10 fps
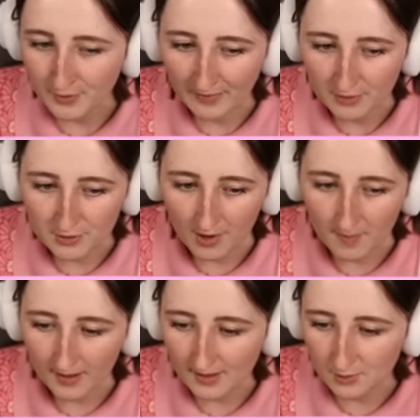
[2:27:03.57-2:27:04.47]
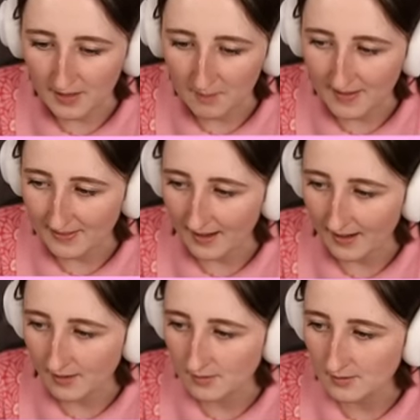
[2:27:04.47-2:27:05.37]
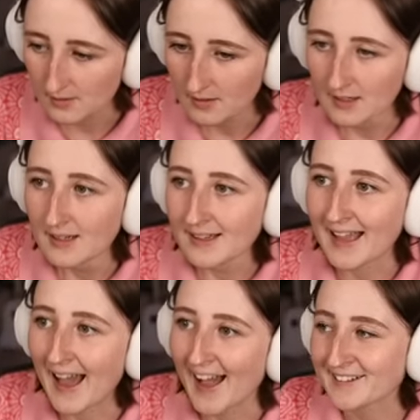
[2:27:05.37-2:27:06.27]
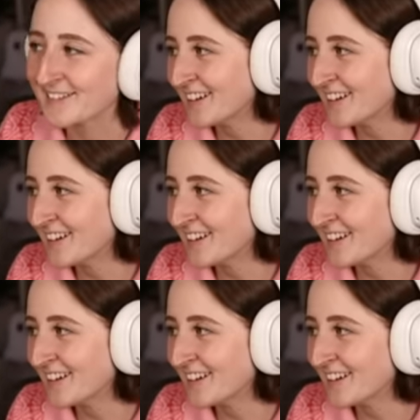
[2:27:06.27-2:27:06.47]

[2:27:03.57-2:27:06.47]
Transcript: and the strawberry, so we can make that now. Yes!